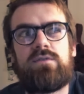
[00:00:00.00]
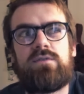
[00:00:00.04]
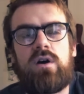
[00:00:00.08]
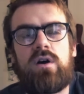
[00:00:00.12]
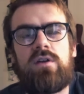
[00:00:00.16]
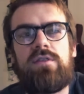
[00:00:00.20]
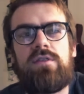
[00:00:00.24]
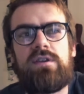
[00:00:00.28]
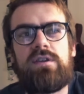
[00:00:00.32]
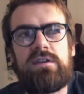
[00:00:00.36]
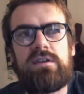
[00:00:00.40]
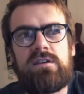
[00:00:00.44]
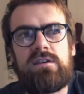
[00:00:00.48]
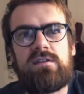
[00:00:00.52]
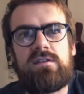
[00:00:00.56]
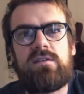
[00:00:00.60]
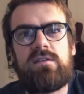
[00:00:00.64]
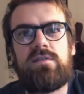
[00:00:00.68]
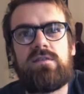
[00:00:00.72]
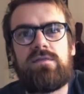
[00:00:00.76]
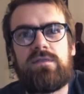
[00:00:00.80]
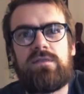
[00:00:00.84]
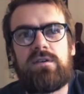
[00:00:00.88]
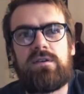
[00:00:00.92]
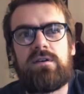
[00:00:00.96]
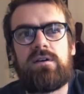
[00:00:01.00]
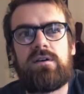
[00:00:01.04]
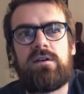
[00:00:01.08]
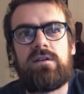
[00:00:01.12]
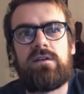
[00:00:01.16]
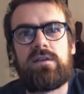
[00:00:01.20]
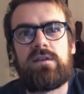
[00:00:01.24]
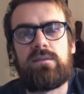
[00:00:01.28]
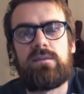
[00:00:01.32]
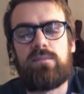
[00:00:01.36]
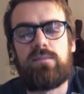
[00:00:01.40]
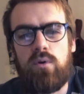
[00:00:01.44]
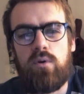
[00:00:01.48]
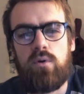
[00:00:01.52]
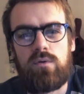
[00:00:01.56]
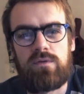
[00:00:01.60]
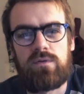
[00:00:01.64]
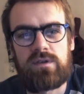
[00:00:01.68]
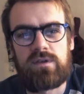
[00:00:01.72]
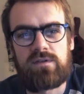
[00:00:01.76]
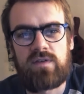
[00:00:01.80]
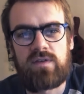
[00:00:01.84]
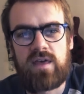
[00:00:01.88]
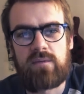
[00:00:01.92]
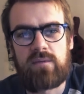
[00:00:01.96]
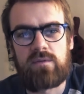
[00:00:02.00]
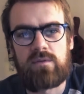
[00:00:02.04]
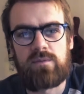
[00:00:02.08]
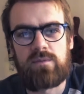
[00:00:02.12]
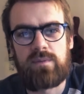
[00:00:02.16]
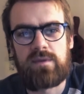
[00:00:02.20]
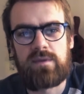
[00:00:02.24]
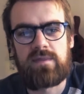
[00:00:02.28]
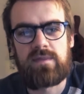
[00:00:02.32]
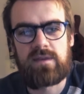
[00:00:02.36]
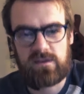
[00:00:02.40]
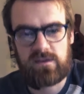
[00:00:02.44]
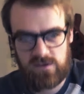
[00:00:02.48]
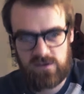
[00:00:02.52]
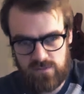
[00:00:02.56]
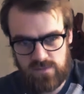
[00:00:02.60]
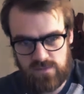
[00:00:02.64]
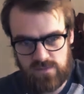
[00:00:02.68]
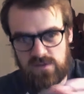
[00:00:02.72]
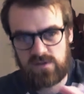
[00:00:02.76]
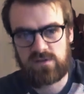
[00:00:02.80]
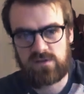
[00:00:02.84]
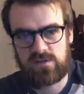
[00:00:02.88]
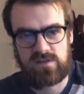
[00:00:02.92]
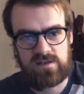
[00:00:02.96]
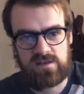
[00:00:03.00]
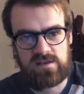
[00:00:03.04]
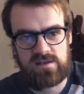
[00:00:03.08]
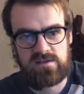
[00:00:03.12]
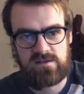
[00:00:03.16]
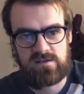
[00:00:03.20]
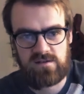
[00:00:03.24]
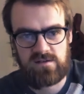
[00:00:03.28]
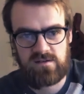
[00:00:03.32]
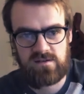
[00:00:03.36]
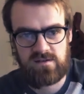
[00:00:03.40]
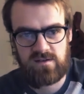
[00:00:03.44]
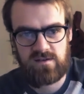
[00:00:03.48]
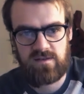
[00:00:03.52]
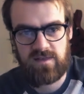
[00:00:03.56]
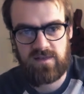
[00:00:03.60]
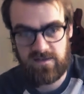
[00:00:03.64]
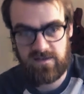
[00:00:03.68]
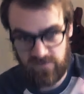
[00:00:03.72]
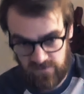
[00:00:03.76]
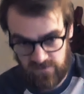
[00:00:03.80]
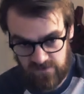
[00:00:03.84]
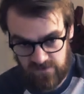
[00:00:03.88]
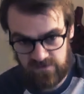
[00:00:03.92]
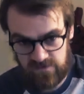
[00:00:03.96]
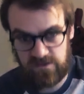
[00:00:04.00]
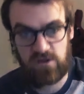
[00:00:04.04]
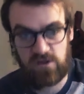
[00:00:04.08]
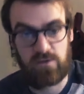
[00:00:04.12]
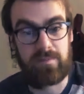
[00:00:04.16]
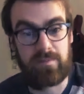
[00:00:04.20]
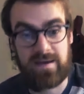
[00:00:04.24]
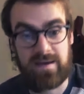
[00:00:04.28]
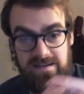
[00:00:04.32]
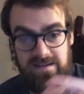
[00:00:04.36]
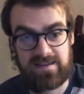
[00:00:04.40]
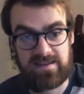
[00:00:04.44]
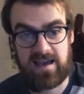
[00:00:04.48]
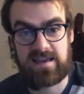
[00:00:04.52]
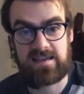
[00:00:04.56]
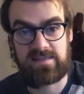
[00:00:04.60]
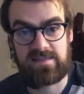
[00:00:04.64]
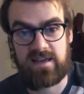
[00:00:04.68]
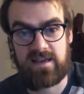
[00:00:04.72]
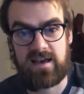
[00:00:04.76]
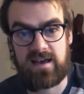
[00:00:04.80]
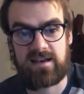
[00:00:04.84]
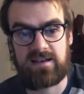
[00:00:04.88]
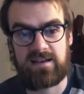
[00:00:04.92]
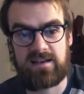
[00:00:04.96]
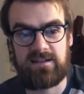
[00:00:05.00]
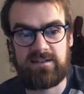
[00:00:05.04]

I think the important thing for them has been their community. They can still maintain that